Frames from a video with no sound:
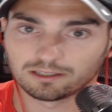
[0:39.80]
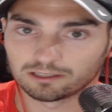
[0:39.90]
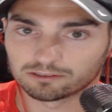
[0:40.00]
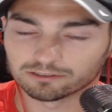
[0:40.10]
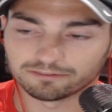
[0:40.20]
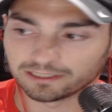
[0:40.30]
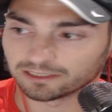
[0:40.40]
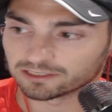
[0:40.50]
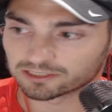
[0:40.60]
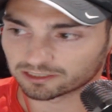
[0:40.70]

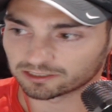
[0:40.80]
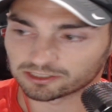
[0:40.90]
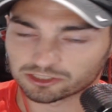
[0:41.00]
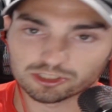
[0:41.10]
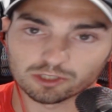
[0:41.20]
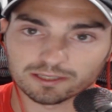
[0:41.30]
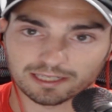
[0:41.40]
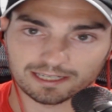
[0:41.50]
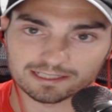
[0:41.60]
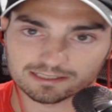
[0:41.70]
reveal is gonna
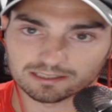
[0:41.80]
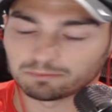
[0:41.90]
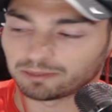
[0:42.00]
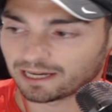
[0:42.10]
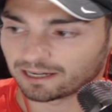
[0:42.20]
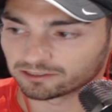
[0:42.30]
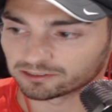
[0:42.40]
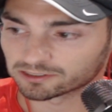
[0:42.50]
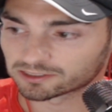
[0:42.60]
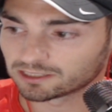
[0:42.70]
showcase the
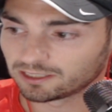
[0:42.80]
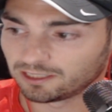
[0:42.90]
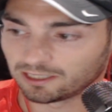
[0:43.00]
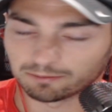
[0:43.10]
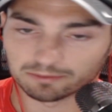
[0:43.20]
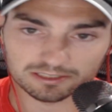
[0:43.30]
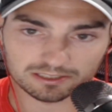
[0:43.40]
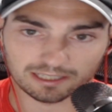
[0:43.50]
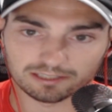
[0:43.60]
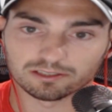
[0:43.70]
paddles. I'm gonna
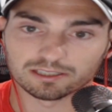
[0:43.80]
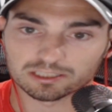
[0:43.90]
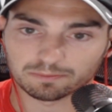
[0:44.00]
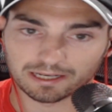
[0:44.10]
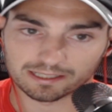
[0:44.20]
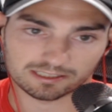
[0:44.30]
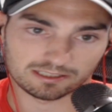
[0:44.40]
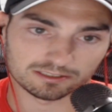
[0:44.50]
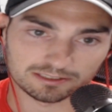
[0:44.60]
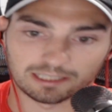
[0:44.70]
tell you the specs,
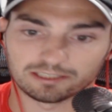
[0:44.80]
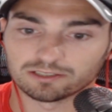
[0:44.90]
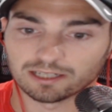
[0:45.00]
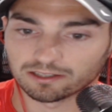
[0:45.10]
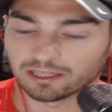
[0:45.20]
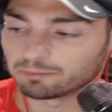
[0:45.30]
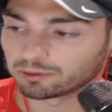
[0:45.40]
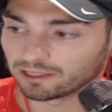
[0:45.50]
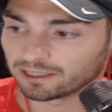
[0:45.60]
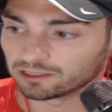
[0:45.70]
and I'll tell you how they
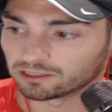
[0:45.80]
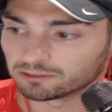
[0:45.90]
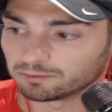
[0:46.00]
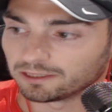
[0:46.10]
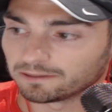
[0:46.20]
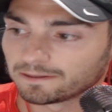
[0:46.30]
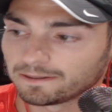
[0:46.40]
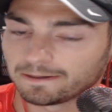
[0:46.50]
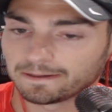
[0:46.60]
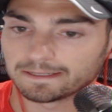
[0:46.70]
play a little bit.
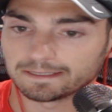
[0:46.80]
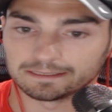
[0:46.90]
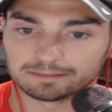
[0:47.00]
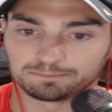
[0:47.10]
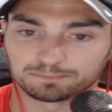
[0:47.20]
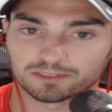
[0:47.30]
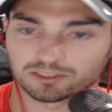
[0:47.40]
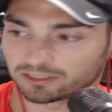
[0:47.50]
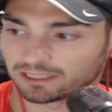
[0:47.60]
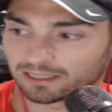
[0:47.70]

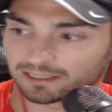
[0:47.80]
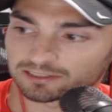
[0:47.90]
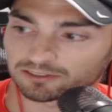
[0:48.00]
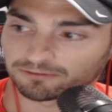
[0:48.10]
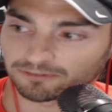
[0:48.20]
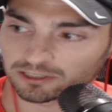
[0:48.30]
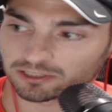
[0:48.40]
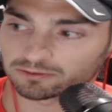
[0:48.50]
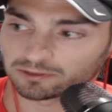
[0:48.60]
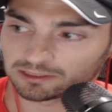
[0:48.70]
So yeah, this
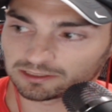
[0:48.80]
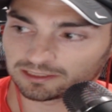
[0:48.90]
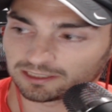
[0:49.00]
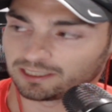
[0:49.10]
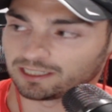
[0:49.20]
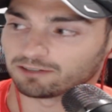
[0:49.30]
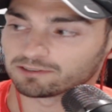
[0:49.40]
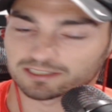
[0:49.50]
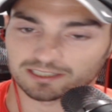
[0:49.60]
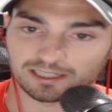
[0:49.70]
first one, I
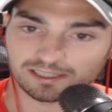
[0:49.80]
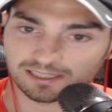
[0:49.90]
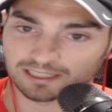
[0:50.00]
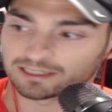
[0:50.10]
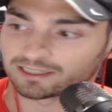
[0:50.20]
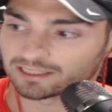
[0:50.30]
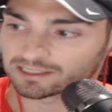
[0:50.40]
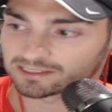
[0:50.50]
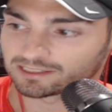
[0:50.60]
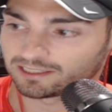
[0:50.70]
would say that
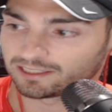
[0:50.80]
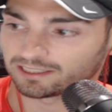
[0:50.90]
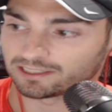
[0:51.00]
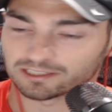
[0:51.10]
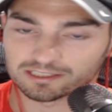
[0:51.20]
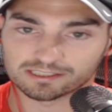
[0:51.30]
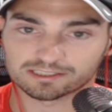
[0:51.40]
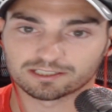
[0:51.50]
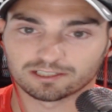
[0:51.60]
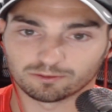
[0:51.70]
this
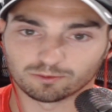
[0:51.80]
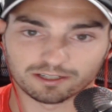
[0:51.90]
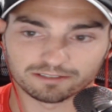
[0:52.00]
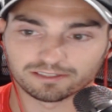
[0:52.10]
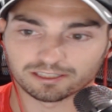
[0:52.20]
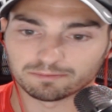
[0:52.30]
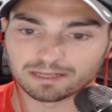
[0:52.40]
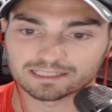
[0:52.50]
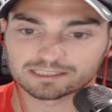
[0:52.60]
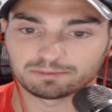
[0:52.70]
is one of their
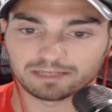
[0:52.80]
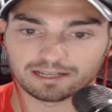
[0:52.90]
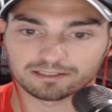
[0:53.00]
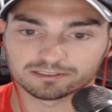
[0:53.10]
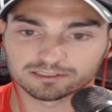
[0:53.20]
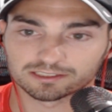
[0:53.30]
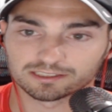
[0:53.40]
best paddles.